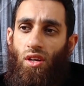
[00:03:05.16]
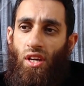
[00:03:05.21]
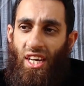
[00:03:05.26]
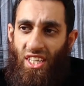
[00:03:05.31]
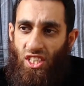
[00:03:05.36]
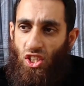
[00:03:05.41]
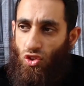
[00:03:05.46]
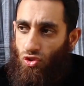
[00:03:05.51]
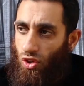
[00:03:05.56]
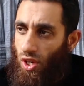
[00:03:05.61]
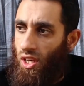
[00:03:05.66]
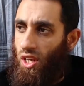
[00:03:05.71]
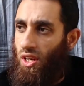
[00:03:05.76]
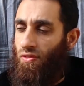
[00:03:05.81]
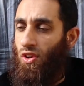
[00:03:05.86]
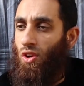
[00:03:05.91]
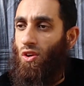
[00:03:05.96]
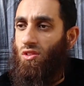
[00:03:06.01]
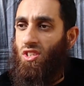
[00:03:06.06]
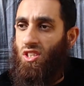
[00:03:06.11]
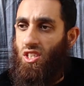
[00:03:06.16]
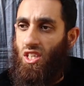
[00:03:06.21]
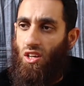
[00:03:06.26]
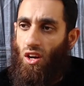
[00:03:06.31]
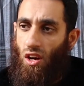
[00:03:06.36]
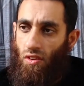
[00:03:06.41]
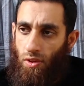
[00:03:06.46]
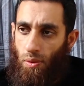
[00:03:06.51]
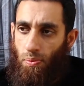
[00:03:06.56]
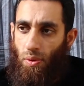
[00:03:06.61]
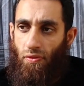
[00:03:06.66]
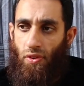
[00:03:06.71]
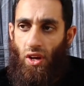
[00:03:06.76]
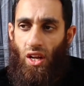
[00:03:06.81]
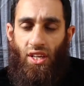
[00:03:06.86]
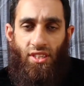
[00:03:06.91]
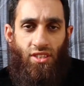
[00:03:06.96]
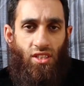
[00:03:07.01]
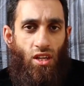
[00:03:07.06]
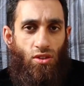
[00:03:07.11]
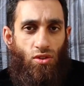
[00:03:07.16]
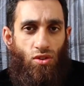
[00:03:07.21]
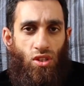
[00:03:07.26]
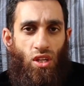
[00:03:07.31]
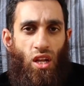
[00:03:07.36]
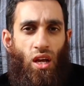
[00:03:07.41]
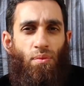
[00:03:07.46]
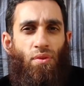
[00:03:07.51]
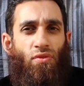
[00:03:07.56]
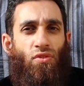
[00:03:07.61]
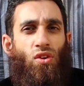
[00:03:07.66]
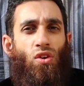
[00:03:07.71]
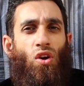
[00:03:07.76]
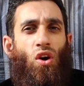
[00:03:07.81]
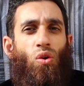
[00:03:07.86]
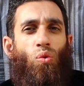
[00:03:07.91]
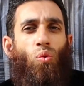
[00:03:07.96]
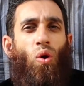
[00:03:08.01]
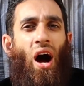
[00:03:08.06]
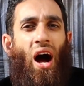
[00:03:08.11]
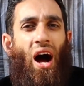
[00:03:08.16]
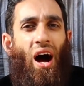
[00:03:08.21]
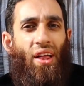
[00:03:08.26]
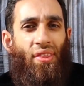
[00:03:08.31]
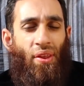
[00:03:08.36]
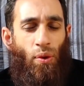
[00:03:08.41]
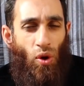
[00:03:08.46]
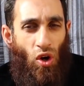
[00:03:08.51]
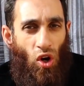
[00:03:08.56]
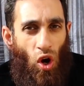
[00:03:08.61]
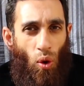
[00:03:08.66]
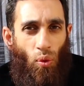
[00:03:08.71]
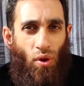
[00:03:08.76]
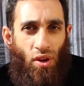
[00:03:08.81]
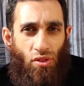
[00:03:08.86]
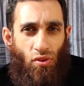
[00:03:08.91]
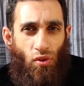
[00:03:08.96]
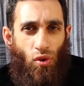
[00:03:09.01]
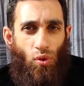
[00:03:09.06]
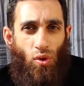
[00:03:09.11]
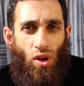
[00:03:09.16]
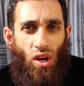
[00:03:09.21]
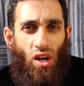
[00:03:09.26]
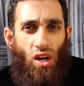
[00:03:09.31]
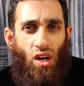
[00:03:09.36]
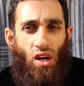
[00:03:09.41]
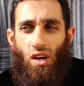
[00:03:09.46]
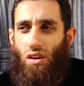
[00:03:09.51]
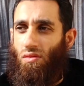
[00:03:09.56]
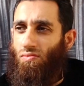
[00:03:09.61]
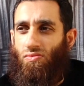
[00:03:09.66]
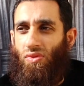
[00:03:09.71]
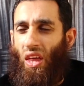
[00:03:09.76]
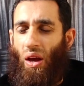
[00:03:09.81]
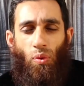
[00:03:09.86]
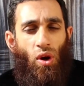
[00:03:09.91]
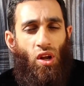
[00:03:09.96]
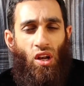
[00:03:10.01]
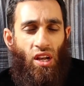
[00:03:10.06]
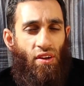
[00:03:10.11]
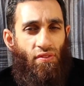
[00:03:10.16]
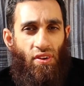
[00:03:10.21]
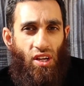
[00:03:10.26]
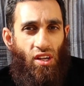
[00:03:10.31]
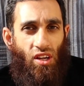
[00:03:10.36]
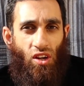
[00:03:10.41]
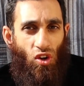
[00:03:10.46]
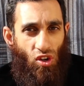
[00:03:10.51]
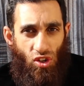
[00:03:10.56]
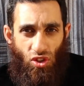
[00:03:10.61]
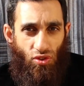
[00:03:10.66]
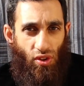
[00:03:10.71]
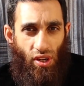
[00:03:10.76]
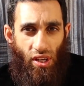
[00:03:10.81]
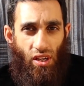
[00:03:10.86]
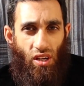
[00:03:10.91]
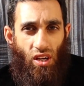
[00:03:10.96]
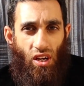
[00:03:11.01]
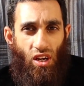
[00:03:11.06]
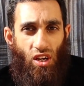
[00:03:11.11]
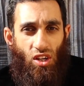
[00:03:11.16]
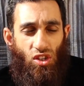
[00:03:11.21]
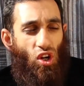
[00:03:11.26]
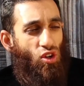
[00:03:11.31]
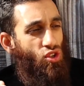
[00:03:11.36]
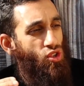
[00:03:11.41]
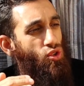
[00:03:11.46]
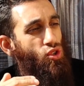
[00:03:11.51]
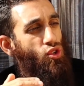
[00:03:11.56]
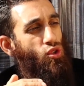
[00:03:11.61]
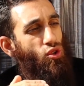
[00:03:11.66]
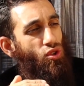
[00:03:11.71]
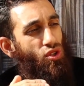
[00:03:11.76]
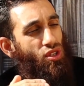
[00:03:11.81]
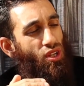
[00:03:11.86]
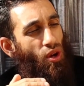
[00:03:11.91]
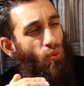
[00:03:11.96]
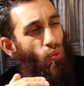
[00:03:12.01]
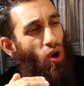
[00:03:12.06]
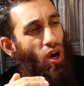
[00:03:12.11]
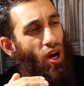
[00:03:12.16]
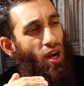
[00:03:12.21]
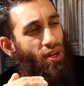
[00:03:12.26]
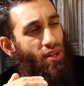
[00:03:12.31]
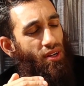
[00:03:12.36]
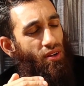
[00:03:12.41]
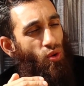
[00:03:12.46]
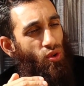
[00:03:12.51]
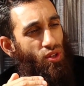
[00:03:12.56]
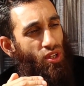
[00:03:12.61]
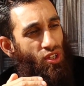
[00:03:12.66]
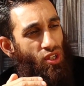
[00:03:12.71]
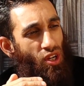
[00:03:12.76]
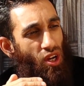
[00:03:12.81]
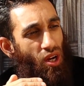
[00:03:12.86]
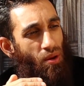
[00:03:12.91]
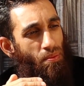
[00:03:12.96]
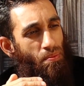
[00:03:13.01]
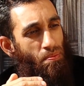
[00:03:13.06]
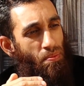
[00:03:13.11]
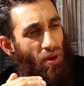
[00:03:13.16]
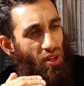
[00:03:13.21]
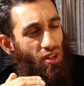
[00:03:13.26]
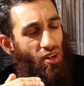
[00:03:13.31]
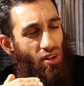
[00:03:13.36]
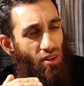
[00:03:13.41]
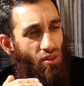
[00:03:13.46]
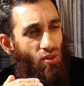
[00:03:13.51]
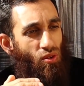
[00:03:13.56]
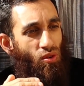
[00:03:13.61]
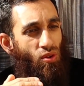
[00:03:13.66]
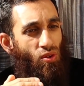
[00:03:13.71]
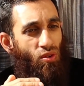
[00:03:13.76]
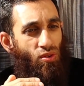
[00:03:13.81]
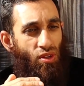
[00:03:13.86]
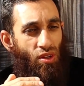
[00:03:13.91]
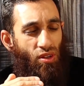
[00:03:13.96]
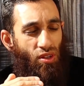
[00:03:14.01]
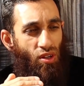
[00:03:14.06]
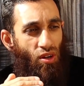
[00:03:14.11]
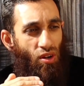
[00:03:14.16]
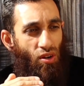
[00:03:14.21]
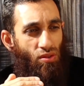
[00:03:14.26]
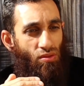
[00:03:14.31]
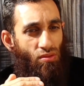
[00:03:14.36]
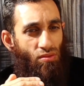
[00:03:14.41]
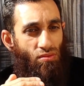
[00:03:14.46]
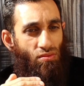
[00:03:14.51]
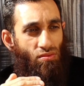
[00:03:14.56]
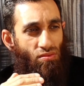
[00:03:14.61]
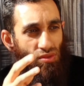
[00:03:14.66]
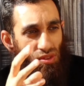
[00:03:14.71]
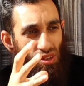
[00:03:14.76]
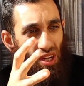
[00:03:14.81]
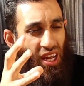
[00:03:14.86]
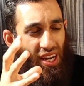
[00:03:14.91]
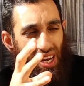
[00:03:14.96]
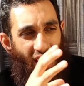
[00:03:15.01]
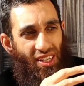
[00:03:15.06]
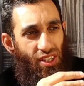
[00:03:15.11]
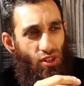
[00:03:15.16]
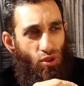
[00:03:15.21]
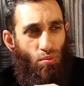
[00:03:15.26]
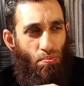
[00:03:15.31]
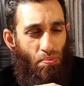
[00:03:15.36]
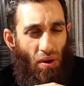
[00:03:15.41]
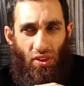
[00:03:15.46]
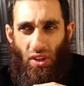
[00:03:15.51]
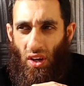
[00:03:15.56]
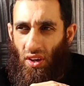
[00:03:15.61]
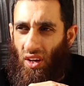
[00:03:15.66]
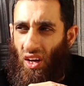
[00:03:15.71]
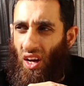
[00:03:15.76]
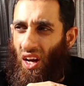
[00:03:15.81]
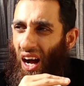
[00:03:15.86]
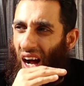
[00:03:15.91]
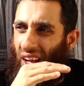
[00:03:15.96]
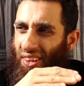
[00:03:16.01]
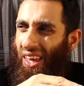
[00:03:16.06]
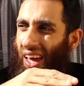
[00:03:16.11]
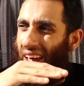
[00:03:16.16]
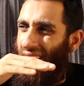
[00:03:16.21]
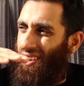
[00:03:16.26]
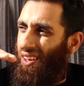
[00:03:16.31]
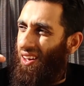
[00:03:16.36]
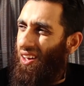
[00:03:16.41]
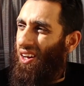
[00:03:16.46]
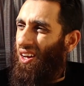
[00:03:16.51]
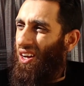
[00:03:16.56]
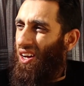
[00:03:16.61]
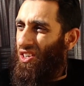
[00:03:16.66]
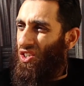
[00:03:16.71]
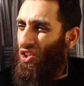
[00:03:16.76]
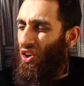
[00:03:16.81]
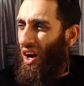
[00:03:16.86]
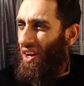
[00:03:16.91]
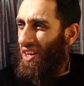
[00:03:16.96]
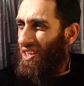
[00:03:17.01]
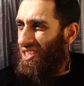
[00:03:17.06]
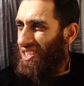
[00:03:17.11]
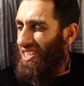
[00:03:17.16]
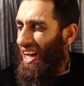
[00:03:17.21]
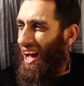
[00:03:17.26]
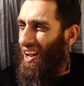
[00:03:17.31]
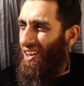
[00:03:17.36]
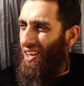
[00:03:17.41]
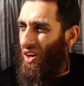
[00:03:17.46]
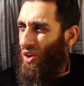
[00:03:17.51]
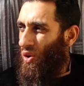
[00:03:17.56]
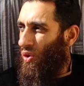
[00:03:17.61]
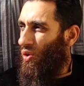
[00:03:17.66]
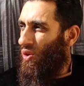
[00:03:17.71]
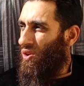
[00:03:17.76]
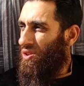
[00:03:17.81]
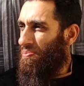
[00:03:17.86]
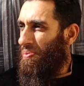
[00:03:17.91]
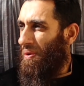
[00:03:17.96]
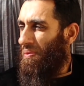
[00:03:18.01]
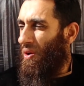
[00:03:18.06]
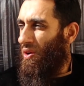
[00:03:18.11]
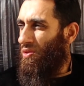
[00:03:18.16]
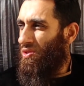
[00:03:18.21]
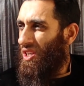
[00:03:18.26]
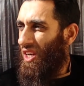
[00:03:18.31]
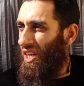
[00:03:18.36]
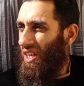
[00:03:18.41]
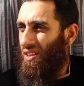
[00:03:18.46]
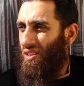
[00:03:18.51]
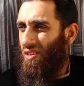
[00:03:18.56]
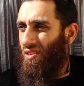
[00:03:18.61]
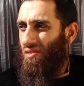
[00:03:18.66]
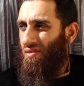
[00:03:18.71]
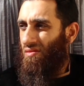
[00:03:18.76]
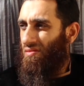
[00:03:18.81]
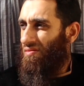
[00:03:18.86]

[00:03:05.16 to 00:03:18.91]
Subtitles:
history, if you know the seerah of the Prophet alayhi salatu wasalam, if you know what they were going through, they weren't living luxury. So to use the word or the term Badr, or the, you know, to connect it to Badr, and then trying to sell a cause promoting